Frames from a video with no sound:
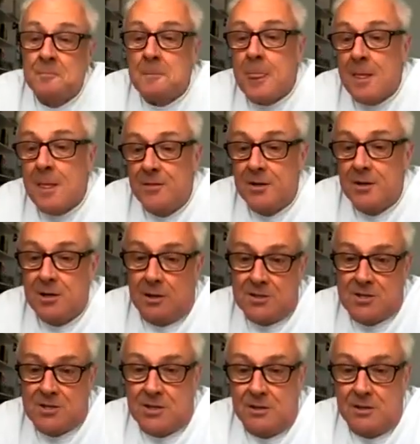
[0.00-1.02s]
The colour
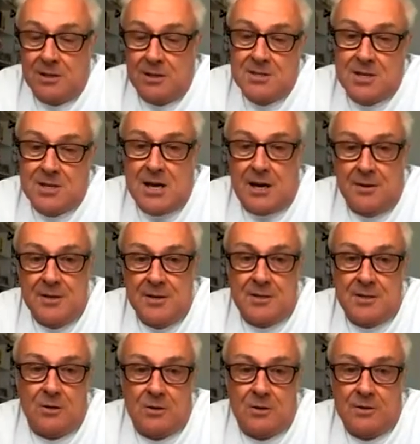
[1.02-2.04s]
signal is carried
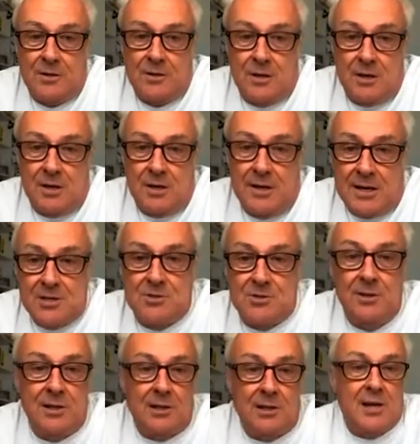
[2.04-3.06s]
on an extra
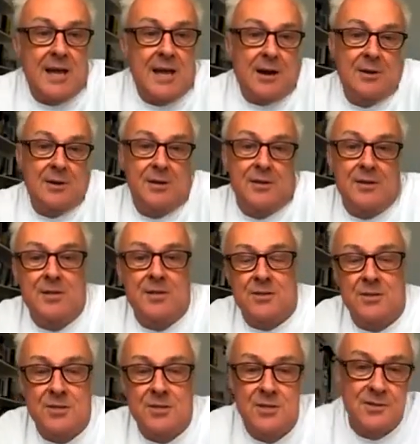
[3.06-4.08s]
little carrier that
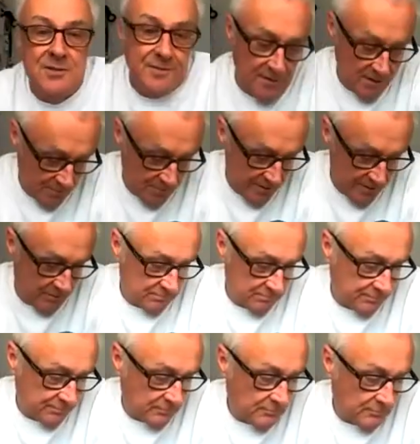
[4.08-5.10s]
doesn't interfere with
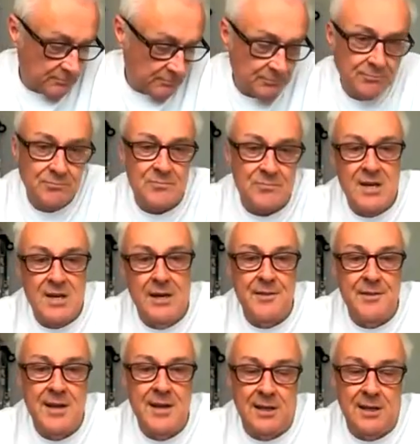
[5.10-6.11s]

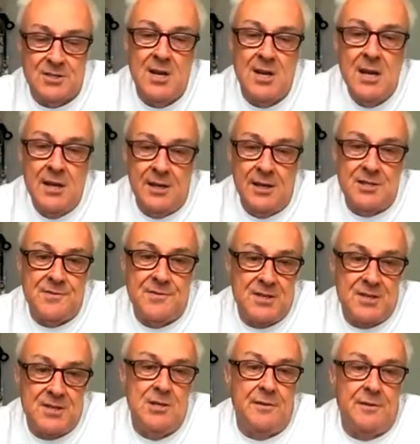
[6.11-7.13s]
anything else. It's
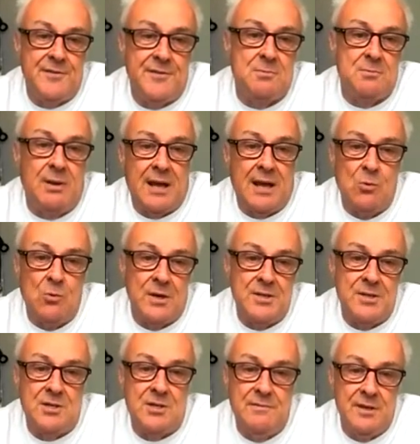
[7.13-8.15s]
fast enough that a black and white
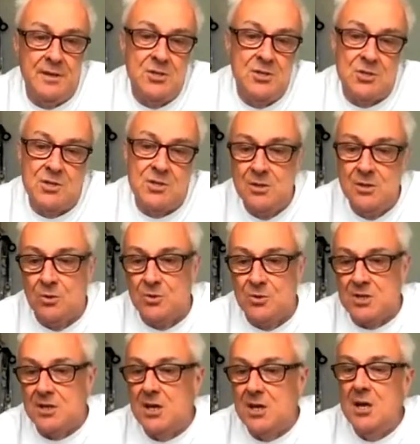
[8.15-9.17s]
TV just ignores
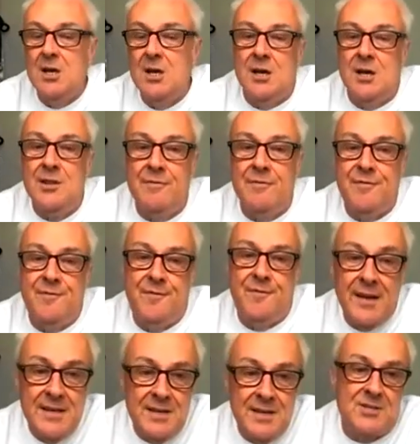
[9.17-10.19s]
it. And the
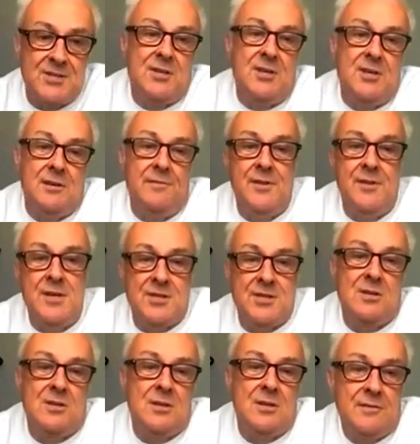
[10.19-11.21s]
phase of this
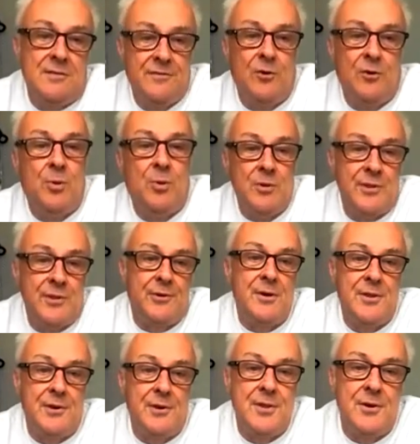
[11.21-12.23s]

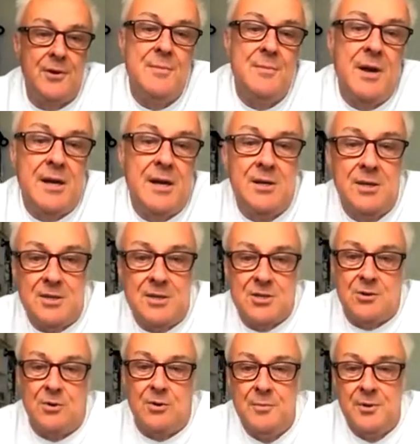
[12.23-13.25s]
4.333 megahertz
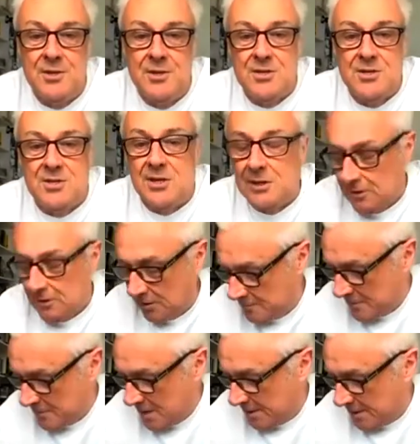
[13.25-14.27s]
chrominance signal
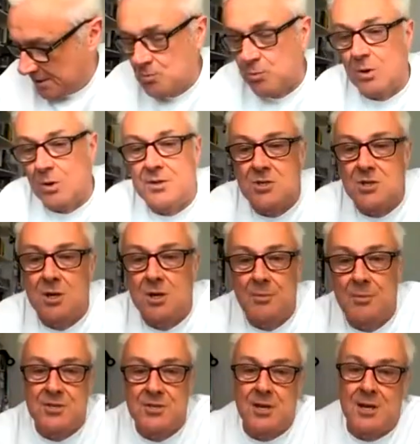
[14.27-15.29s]
is what
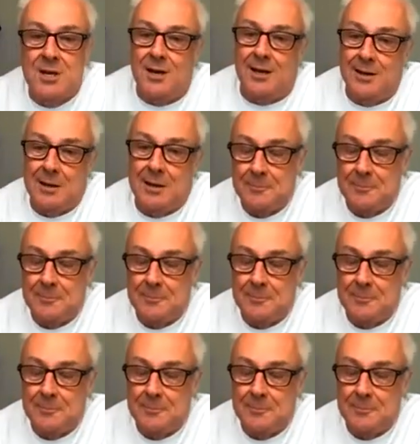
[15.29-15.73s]
determines the colour.